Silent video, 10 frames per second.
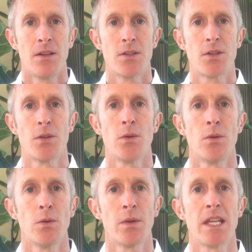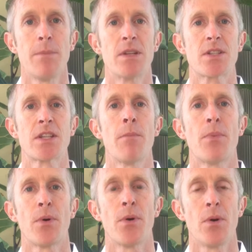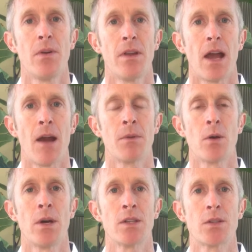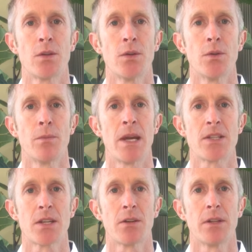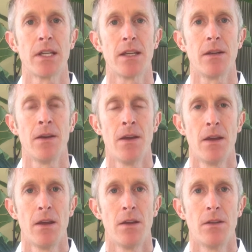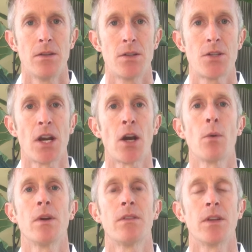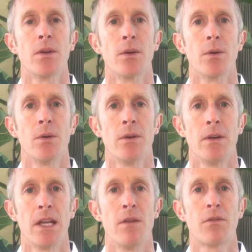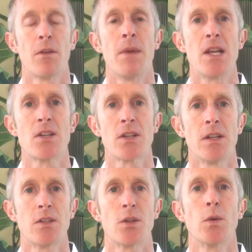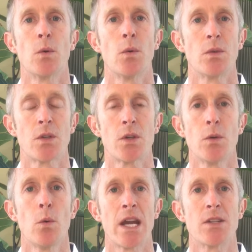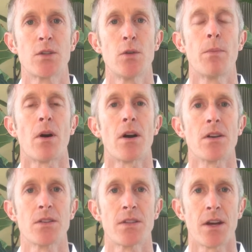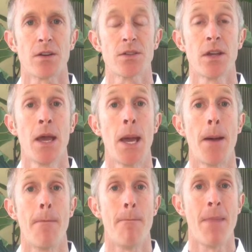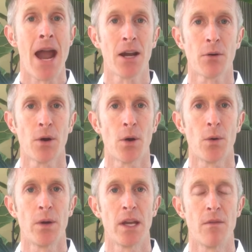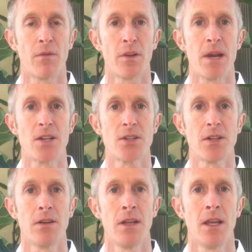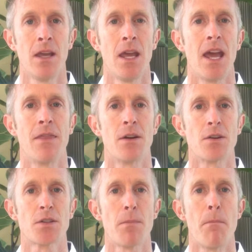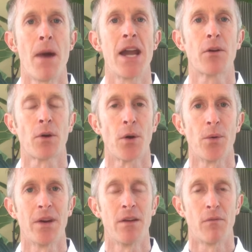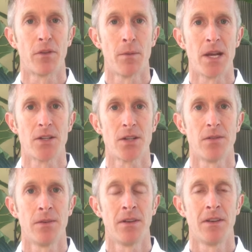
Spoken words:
to keep it simple, I'm going to basically share with you inflammation in two ways, two parts. There's macro inflammation and there's micro inflammation.